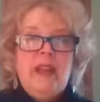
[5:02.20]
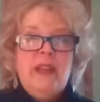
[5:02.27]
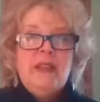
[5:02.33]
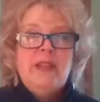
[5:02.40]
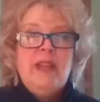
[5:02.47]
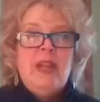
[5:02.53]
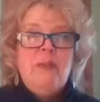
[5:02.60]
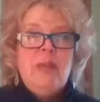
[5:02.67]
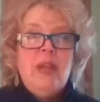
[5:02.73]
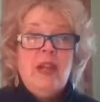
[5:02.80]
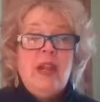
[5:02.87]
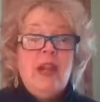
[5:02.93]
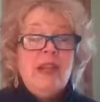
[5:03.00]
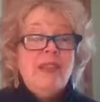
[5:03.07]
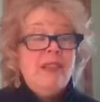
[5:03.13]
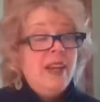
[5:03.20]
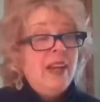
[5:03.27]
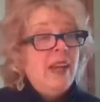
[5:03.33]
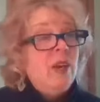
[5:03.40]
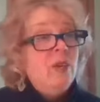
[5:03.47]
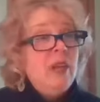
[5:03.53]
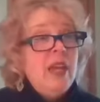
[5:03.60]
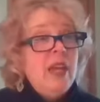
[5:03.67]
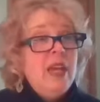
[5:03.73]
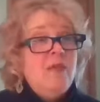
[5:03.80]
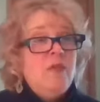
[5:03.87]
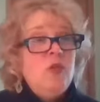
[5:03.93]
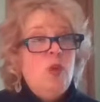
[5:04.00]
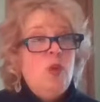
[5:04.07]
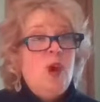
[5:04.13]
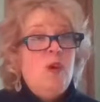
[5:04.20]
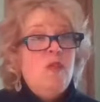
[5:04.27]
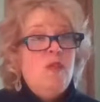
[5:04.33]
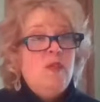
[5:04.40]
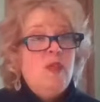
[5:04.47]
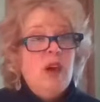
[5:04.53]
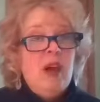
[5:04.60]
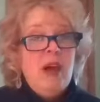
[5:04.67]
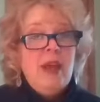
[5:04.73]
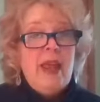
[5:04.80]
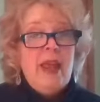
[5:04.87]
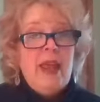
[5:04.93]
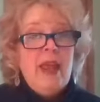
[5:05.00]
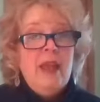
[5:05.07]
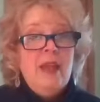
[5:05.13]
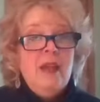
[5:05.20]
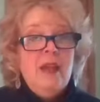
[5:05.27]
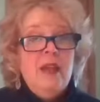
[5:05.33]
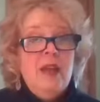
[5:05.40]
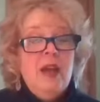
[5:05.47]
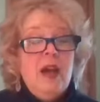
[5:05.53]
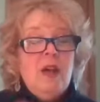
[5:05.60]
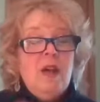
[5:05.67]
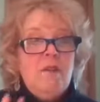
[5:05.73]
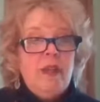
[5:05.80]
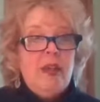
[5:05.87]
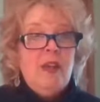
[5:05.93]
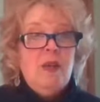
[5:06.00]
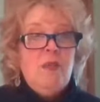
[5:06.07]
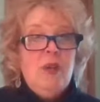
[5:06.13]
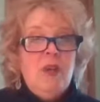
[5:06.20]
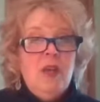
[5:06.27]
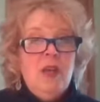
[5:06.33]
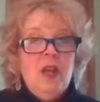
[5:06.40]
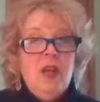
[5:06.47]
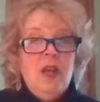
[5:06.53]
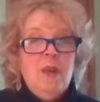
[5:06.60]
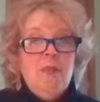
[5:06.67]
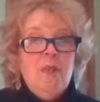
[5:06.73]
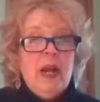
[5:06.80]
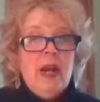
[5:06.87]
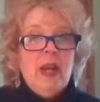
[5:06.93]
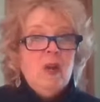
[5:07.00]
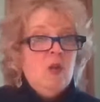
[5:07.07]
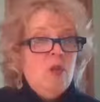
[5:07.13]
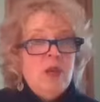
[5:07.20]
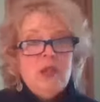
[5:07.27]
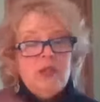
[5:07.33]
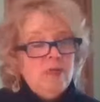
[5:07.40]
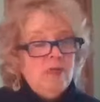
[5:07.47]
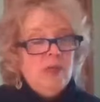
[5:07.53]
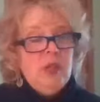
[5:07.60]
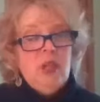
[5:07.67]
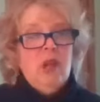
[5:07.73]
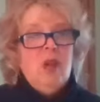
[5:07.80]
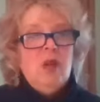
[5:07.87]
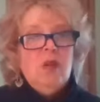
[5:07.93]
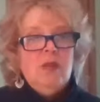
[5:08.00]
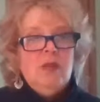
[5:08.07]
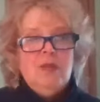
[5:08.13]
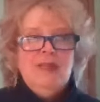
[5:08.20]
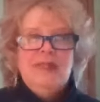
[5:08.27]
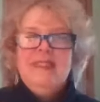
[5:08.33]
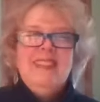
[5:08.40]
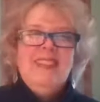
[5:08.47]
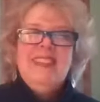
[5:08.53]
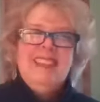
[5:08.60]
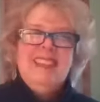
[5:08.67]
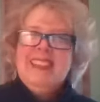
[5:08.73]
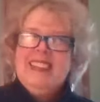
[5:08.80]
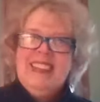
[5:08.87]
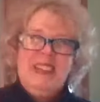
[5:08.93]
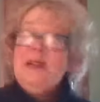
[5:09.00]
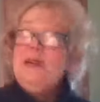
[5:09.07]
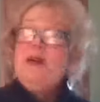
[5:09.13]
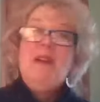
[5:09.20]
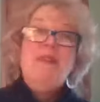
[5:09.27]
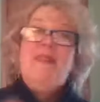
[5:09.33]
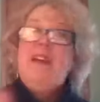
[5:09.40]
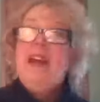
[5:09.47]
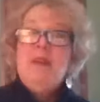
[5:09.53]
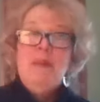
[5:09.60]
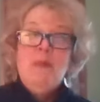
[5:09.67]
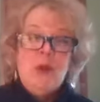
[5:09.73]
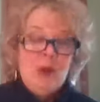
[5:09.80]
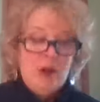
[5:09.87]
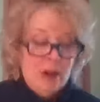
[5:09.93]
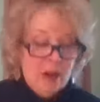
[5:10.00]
excitement. I said I only have 12 on hand available, but of course, you know, you know, I'll find more.